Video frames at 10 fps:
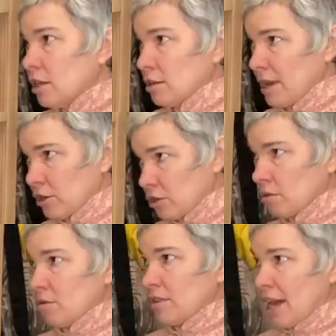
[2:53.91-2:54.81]
to make
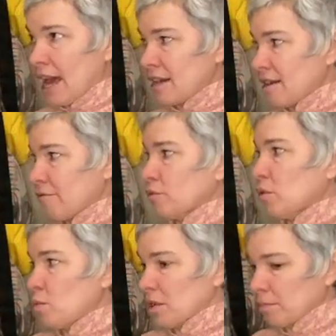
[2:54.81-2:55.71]
sure that I had enough
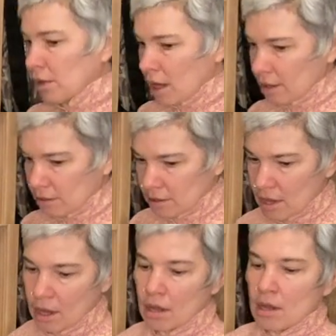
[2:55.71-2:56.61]
room with the plugs.
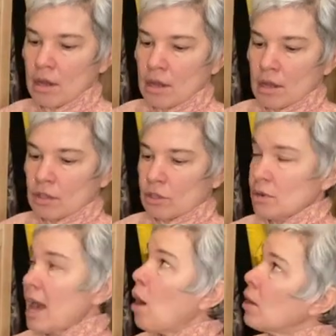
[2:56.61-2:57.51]
So
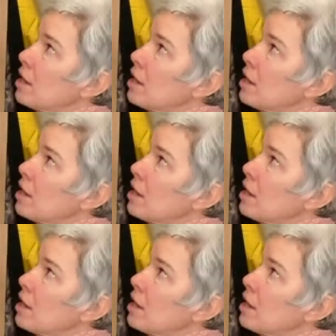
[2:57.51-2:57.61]
now what I